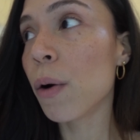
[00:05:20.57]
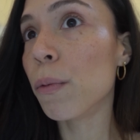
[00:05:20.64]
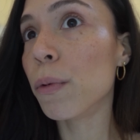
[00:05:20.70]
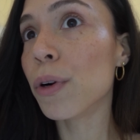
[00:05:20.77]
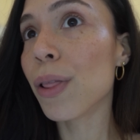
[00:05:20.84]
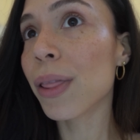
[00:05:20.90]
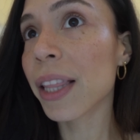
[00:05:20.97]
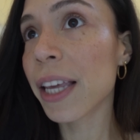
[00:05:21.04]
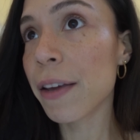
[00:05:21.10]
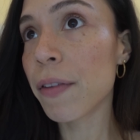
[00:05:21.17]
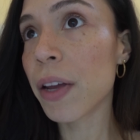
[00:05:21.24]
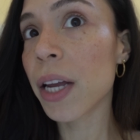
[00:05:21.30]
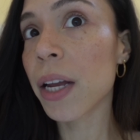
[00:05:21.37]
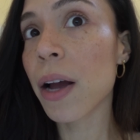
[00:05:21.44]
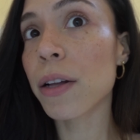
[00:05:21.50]
We're
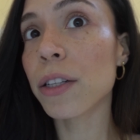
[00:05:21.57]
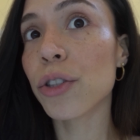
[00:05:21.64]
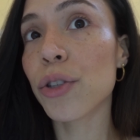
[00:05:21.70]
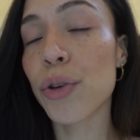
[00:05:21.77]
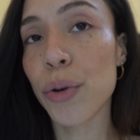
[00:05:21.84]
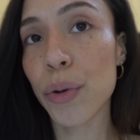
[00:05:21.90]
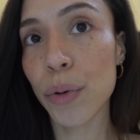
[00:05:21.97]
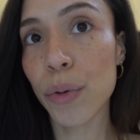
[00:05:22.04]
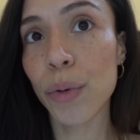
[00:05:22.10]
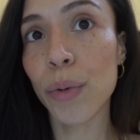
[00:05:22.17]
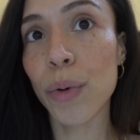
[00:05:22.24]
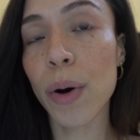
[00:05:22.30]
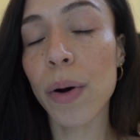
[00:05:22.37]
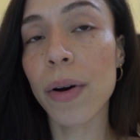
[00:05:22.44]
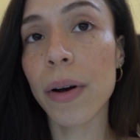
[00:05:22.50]
leaving
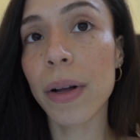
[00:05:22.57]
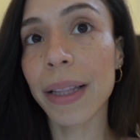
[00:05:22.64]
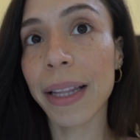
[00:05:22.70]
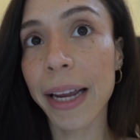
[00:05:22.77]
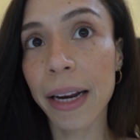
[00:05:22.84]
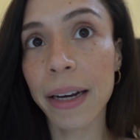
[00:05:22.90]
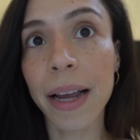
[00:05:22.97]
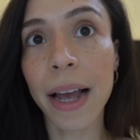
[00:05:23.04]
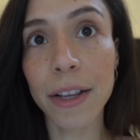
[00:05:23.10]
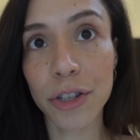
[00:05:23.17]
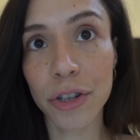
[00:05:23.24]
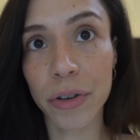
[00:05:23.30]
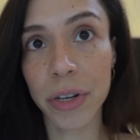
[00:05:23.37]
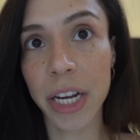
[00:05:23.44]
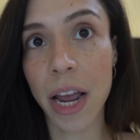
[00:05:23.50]
to
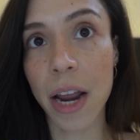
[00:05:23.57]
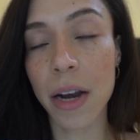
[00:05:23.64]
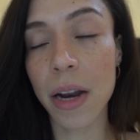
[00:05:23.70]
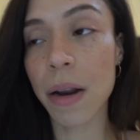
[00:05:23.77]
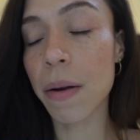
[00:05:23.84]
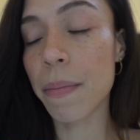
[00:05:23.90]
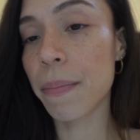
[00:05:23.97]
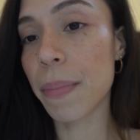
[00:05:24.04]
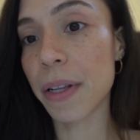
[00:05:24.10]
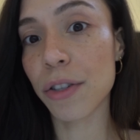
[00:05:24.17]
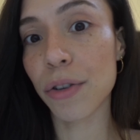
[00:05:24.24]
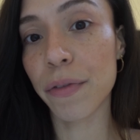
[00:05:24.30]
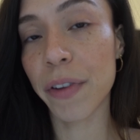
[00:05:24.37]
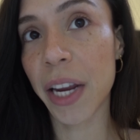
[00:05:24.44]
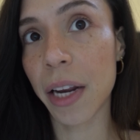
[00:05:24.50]
Lancaster again,
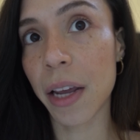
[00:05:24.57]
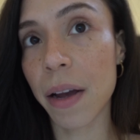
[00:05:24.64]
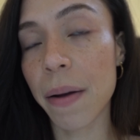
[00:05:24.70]
Pennsylvania.